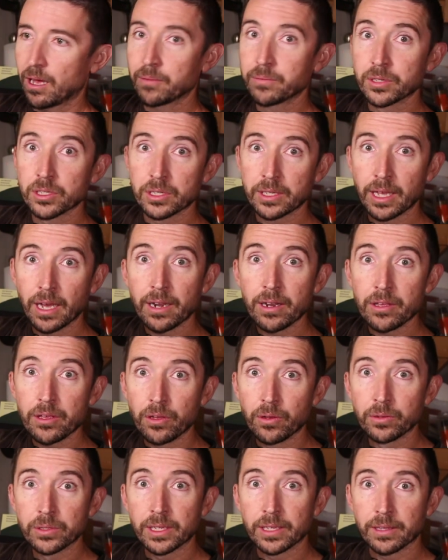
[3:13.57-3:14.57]
I'm just kind of
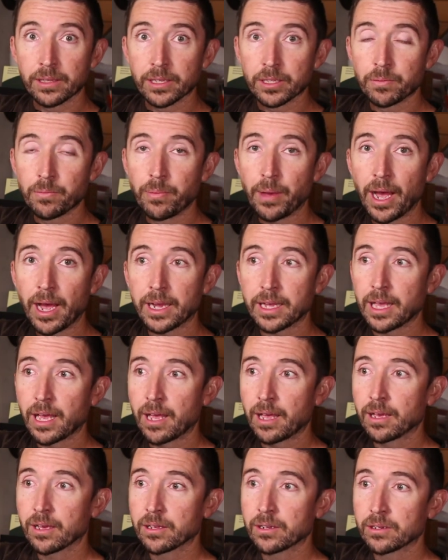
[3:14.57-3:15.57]
using this back
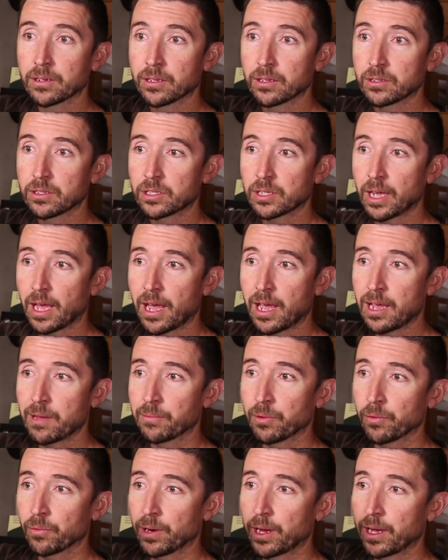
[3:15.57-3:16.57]
hand to
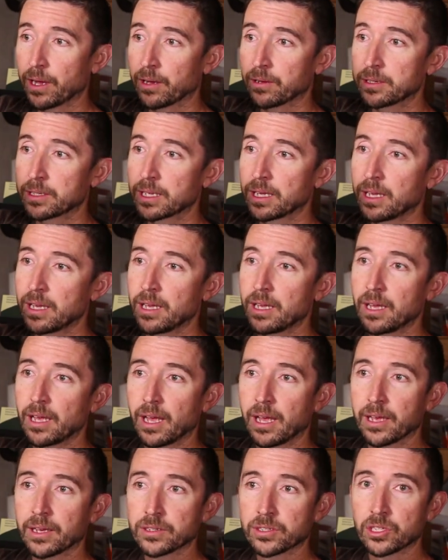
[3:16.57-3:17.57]
aim around
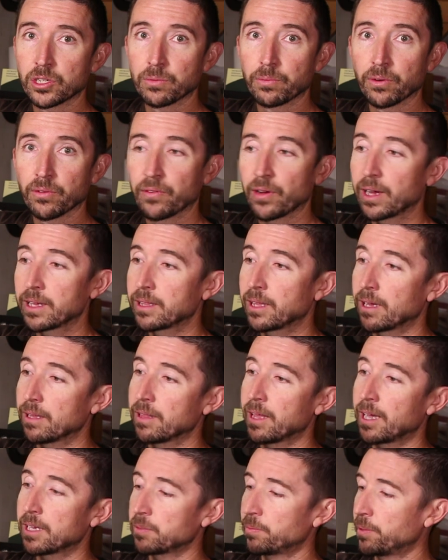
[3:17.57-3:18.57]
and to provide that
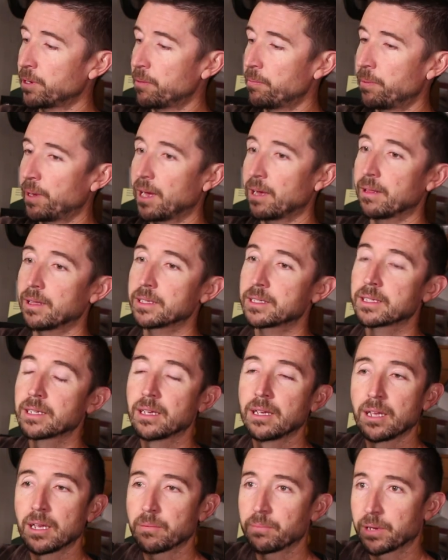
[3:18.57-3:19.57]
last bit of balance.
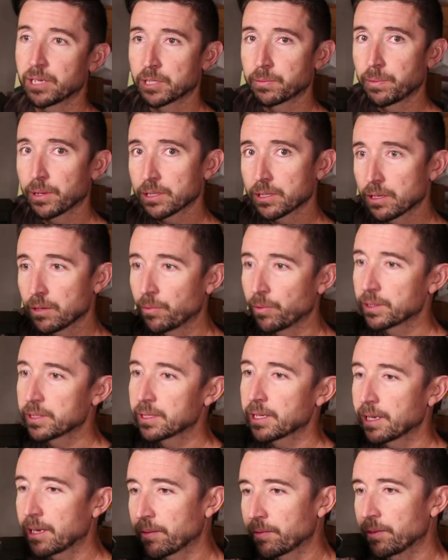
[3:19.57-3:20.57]
But especially
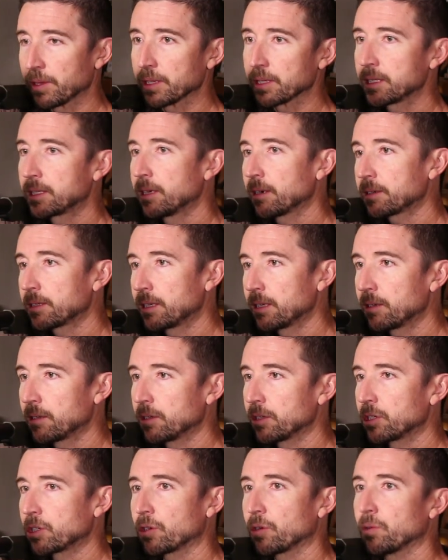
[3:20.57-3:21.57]
once I get this tucked into
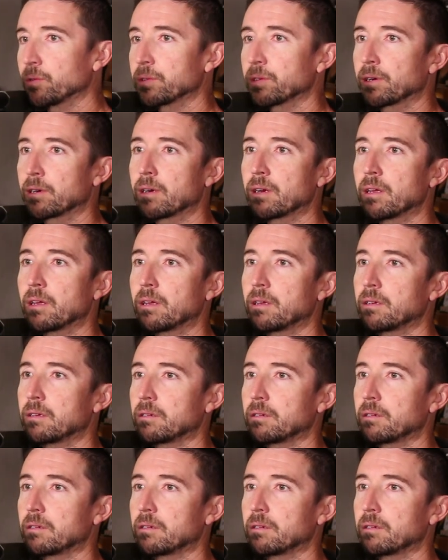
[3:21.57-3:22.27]
the shoulder